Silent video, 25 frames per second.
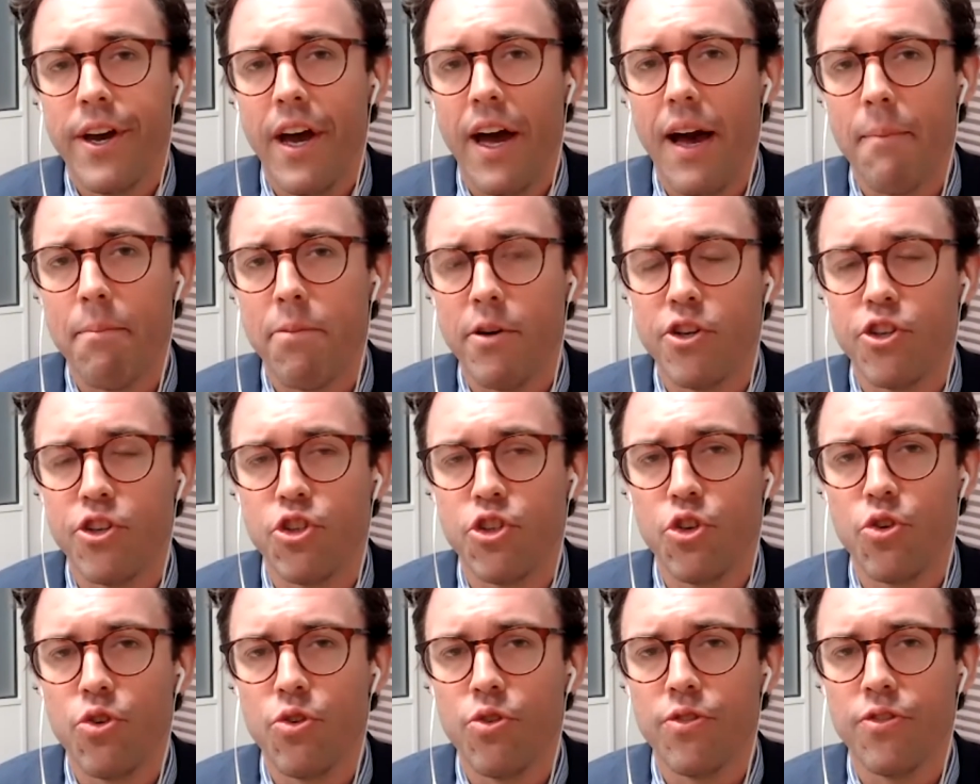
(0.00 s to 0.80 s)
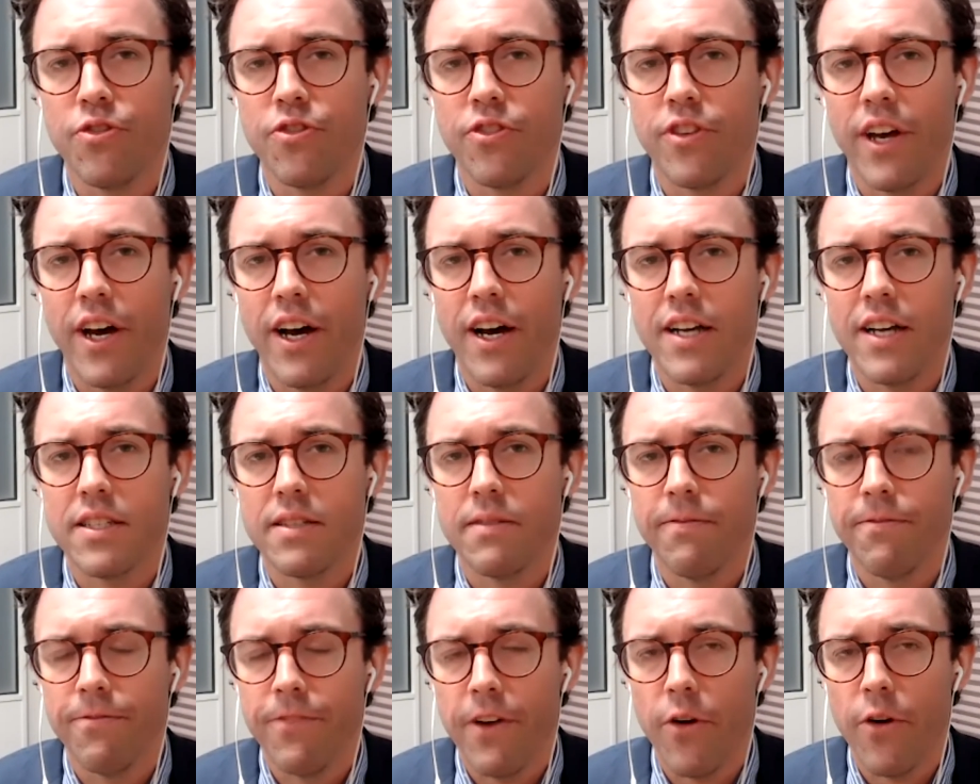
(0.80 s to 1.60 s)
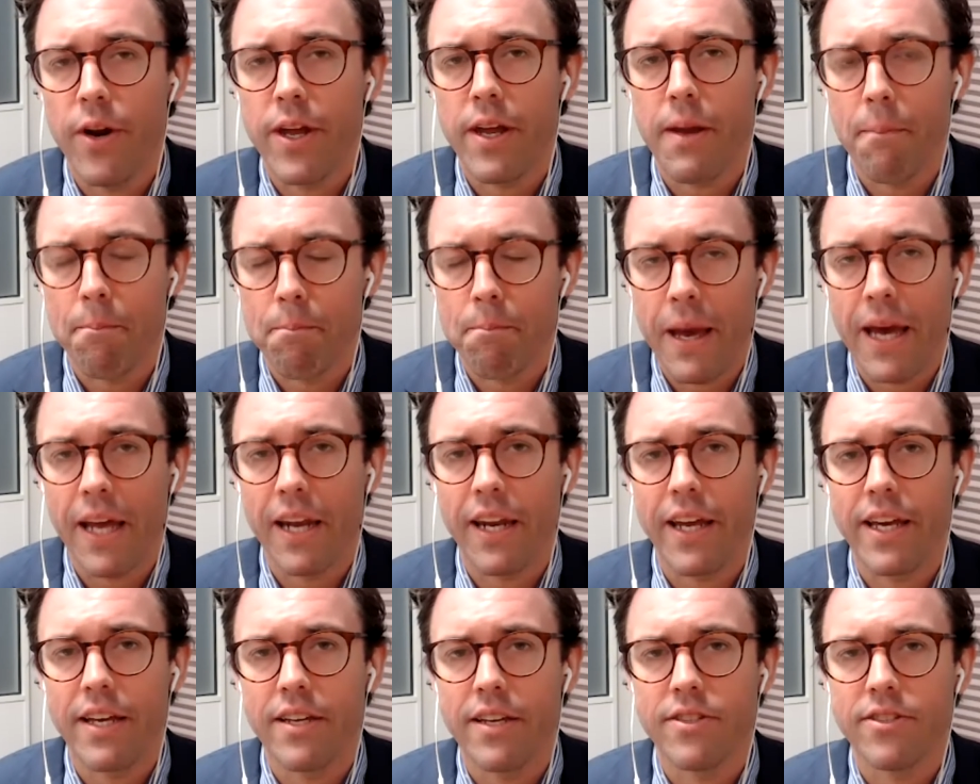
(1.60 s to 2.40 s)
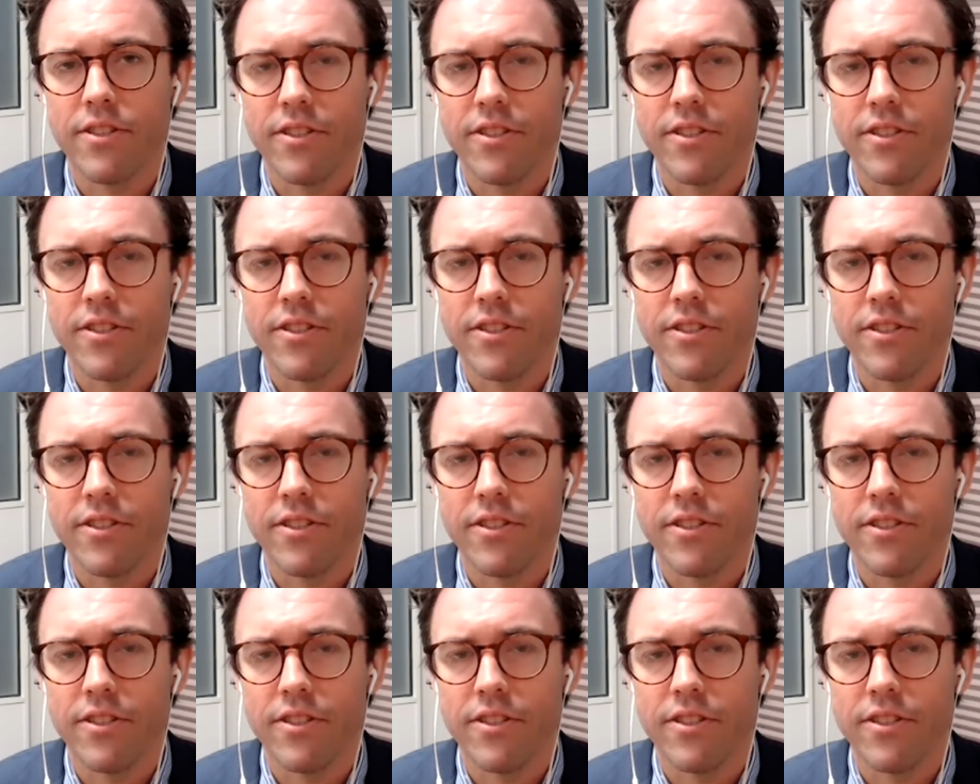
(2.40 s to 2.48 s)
and produced some very compelling